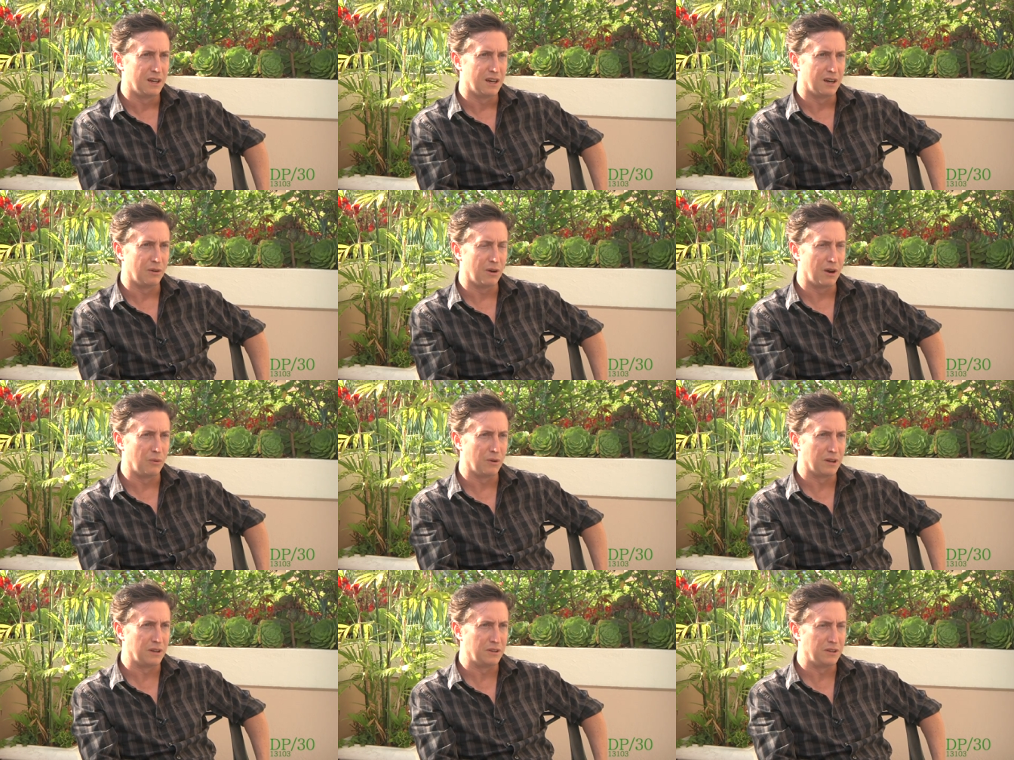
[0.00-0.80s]
a I, I
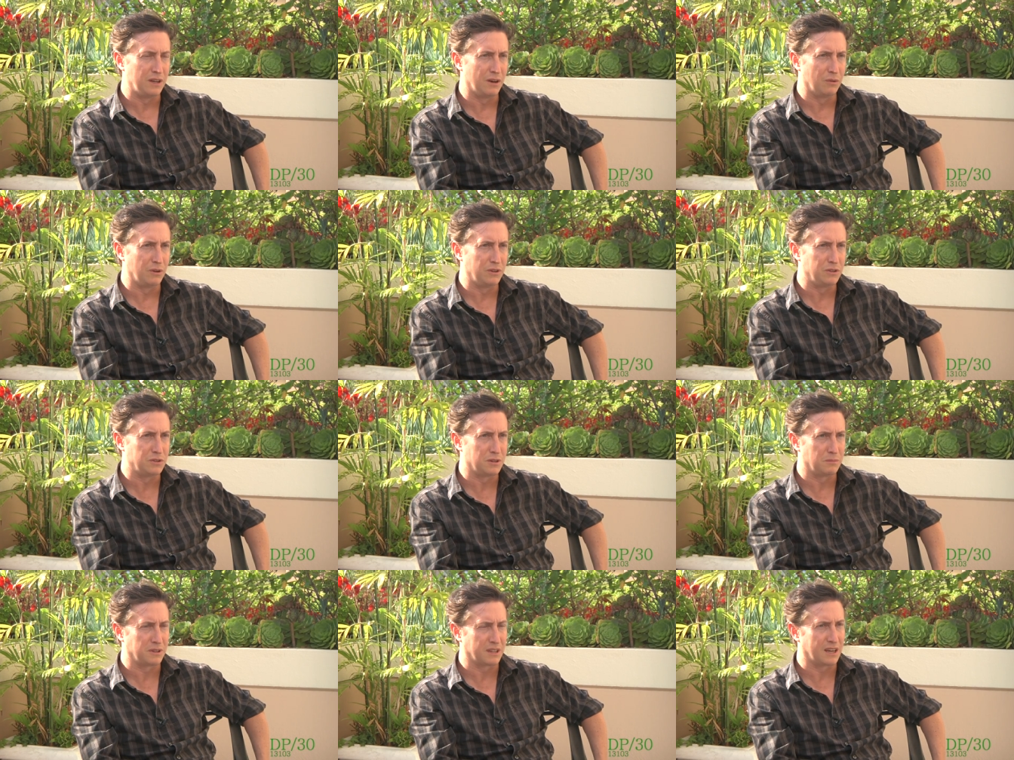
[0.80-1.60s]
want to I want to do
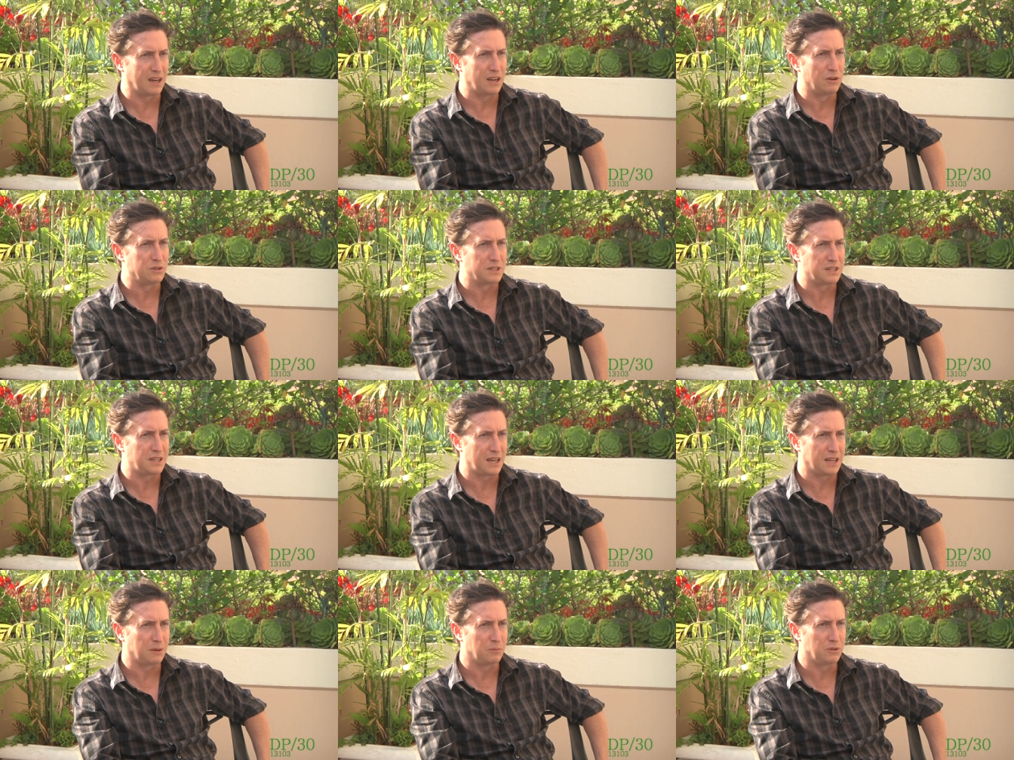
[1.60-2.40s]
something that I know is
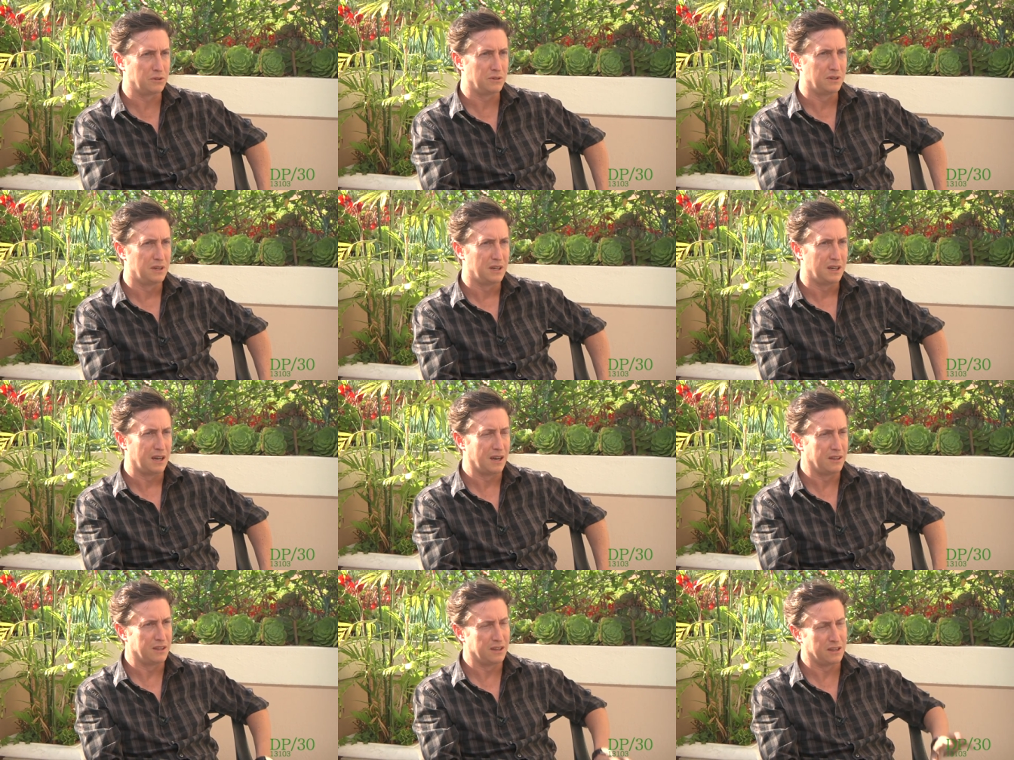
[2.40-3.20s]
attainable.
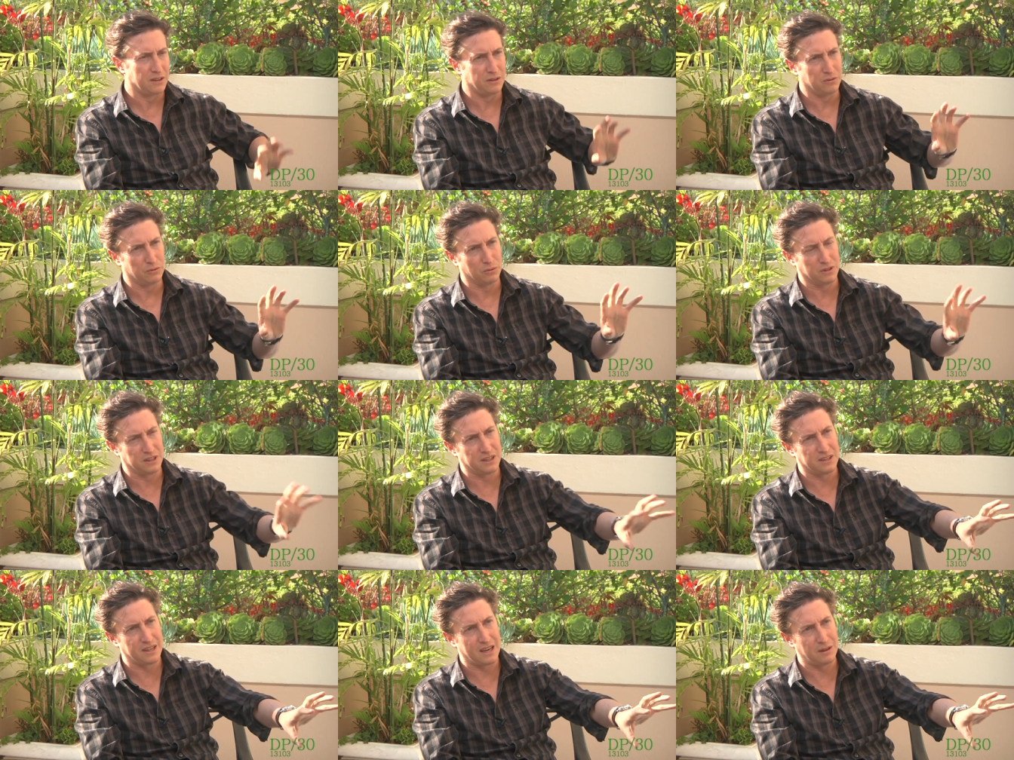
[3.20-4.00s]
And then
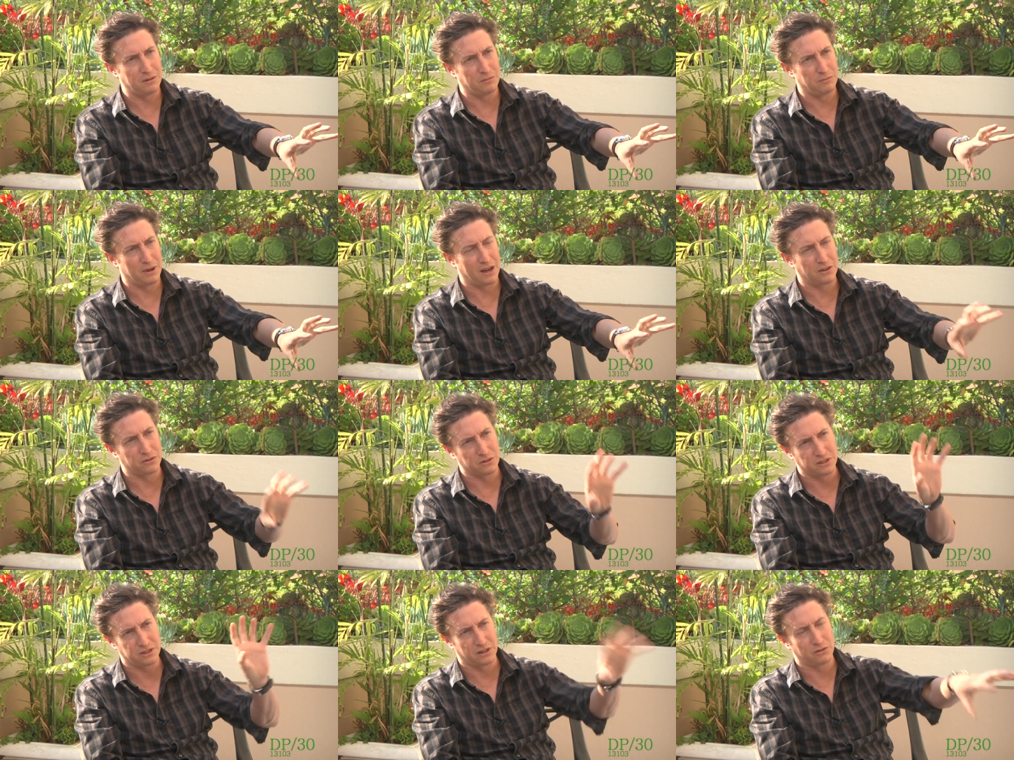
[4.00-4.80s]
within that
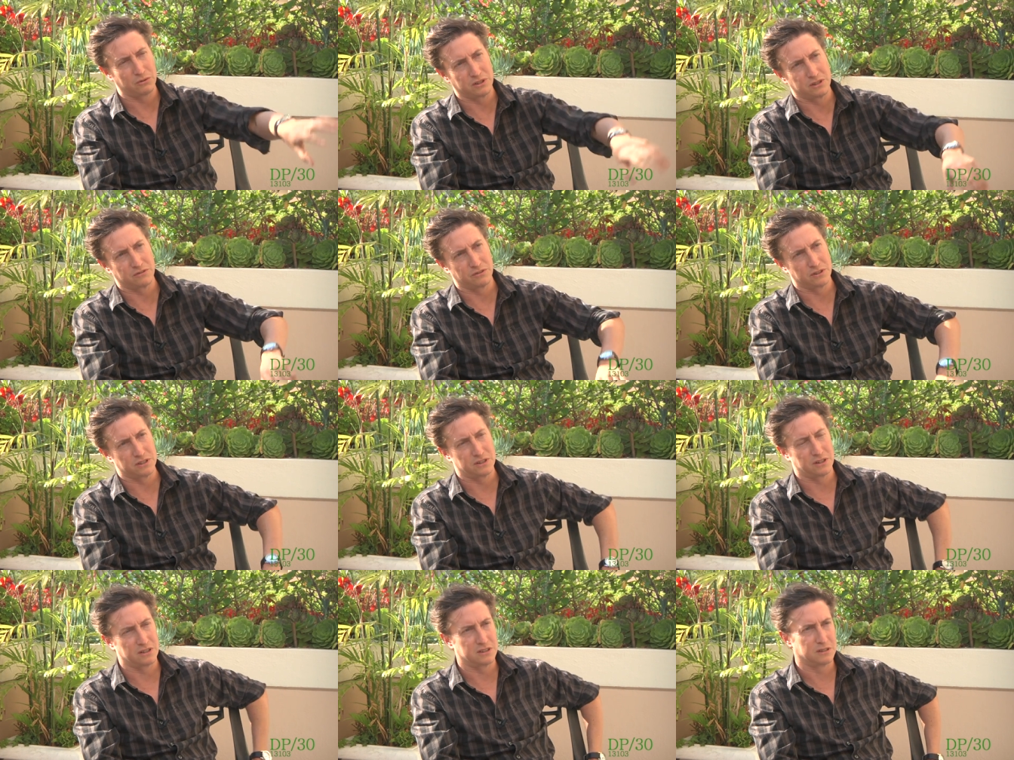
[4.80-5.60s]
boundary, start reaching for the
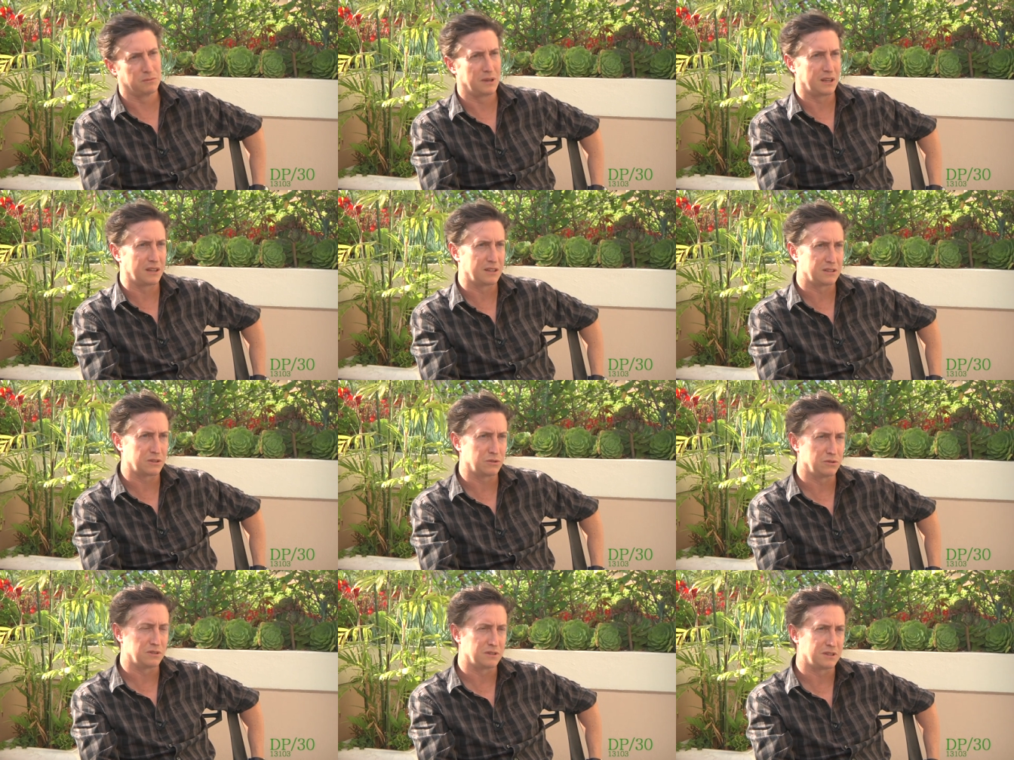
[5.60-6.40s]
stars and make it as
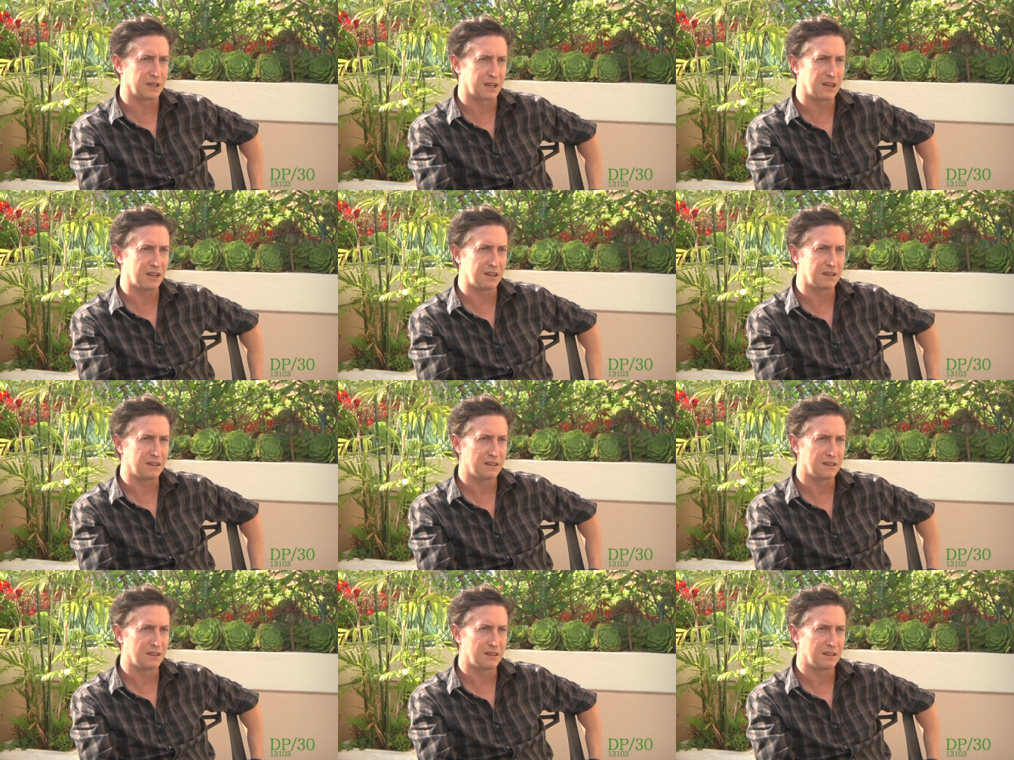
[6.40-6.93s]
cool as I can.